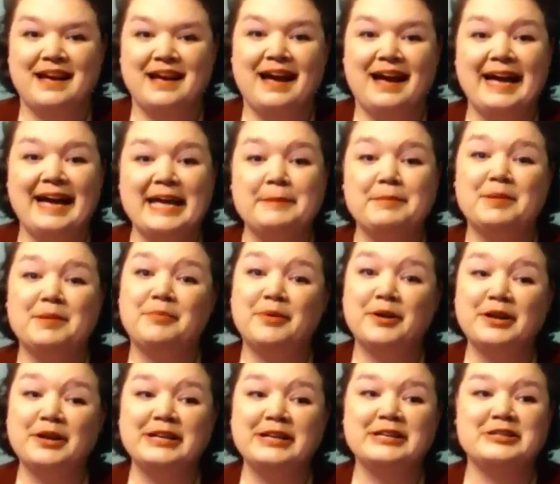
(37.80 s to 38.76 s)
I had been
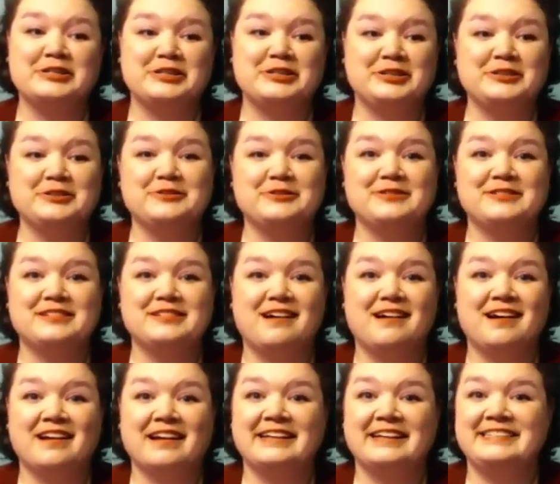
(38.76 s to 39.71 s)
putting shoes
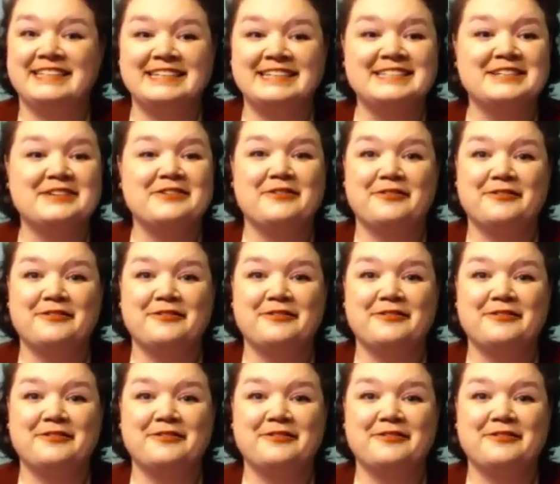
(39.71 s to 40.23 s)
on identical